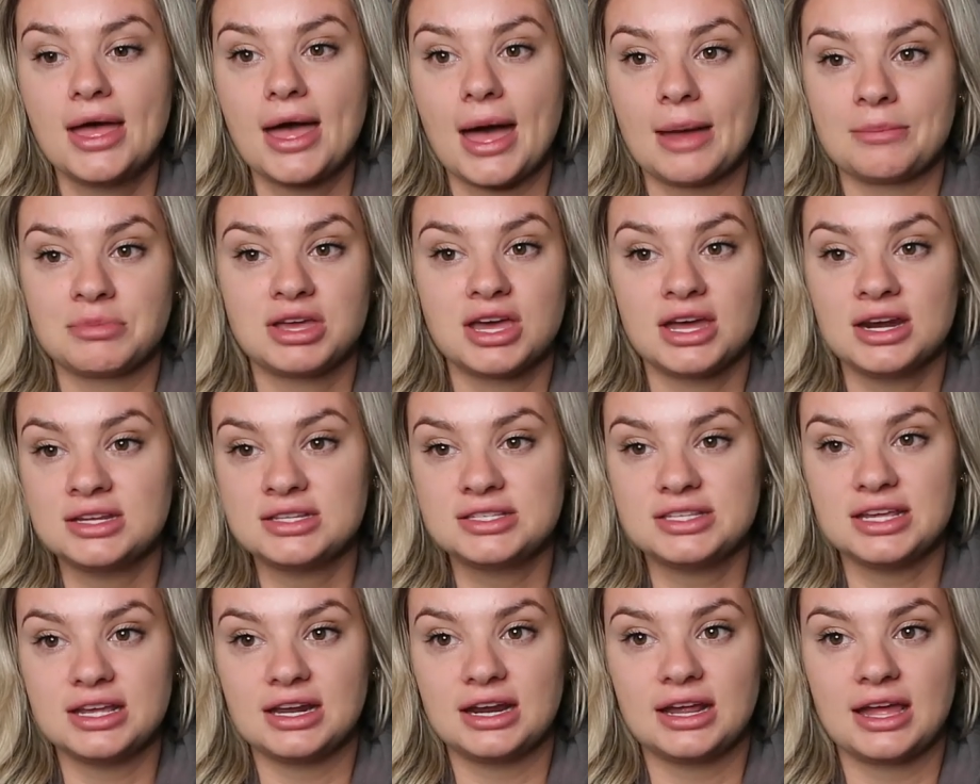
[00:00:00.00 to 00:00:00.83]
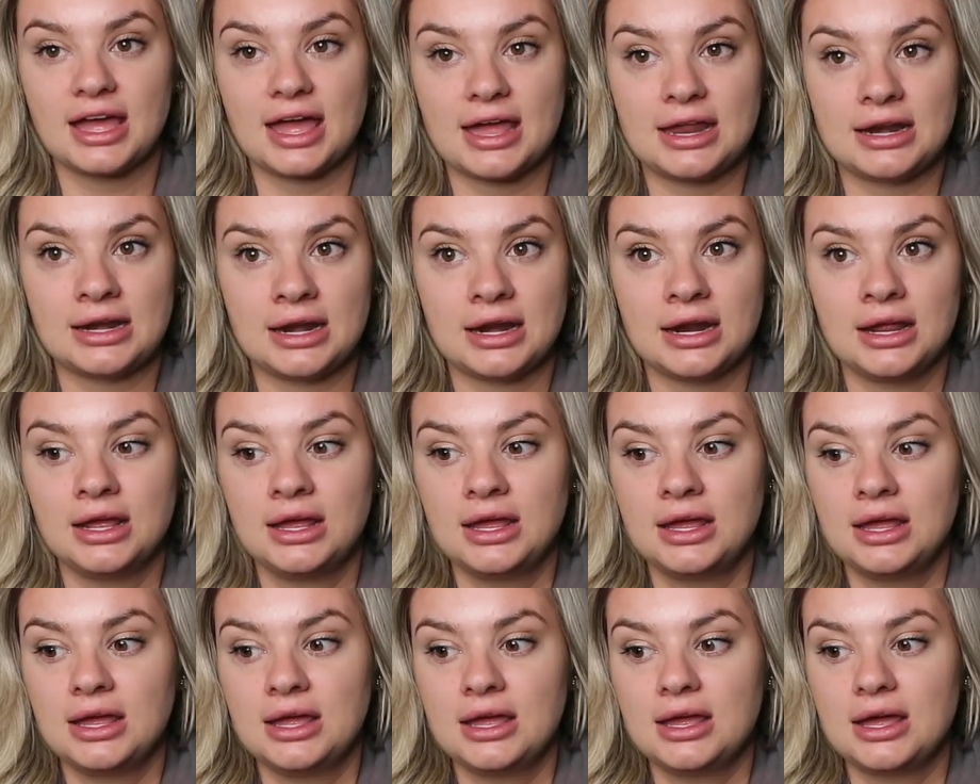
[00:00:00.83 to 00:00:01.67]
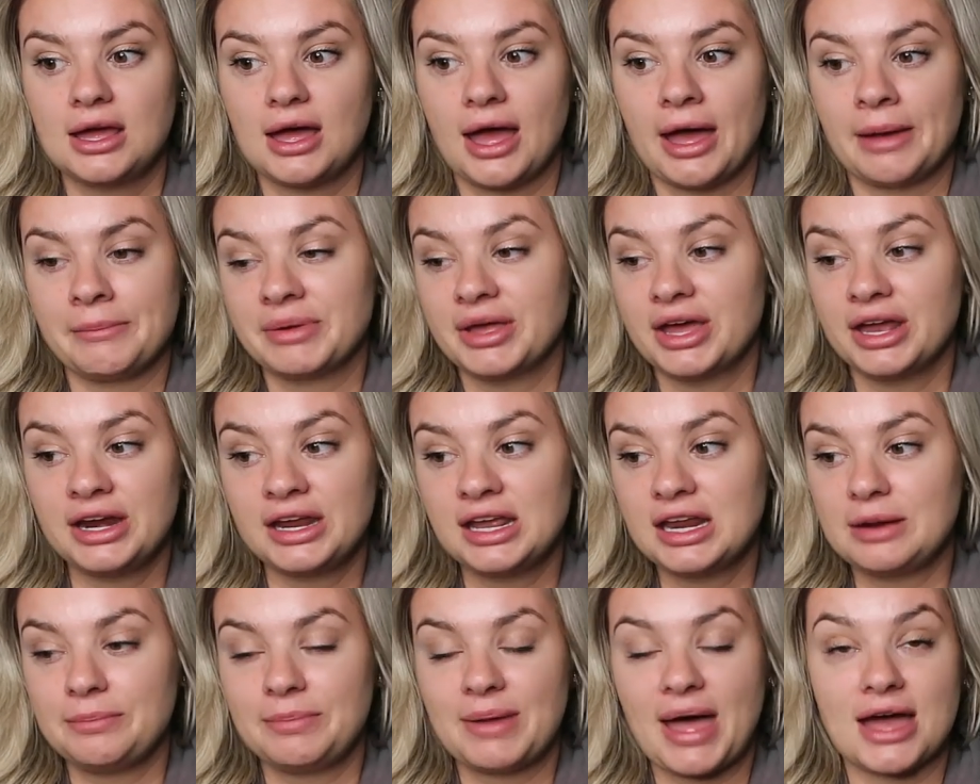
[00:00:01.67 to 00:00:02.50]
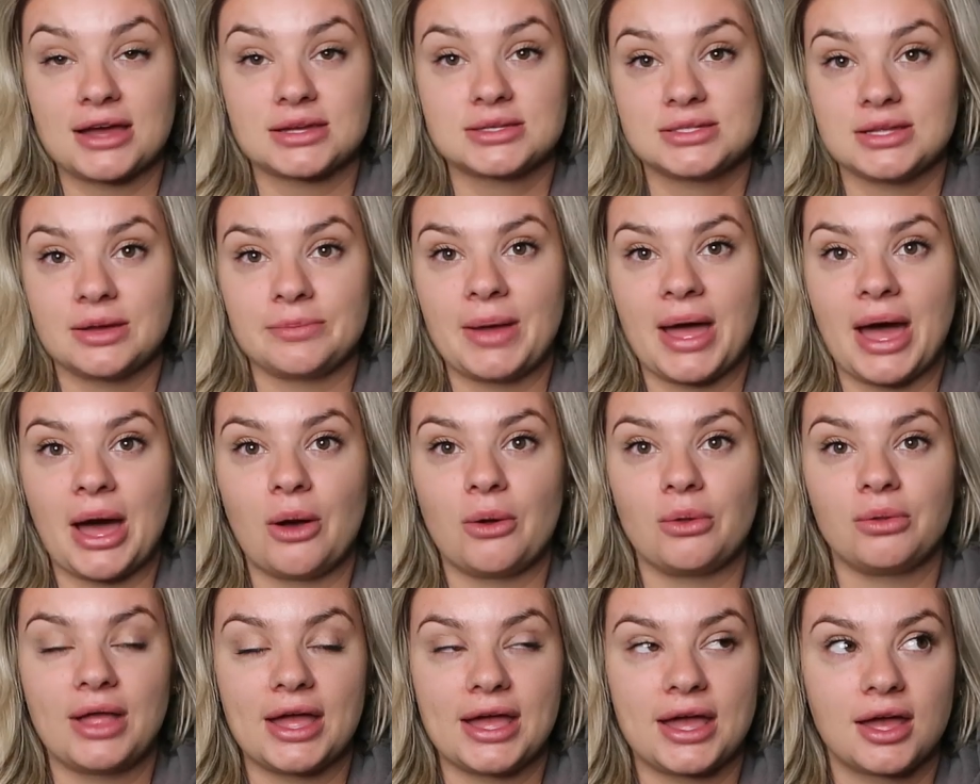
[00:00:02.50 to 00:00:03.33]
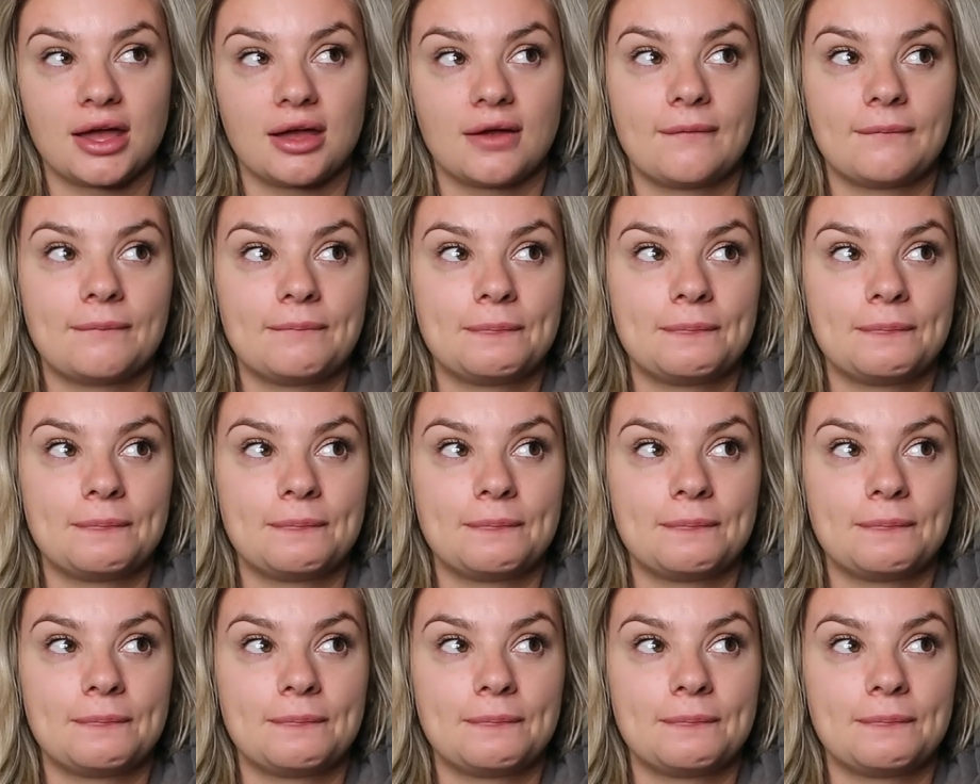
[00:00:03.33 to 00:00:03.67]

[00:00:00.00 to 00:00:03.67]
I'm gonna see it again, I'm gonna get it back somehow. Like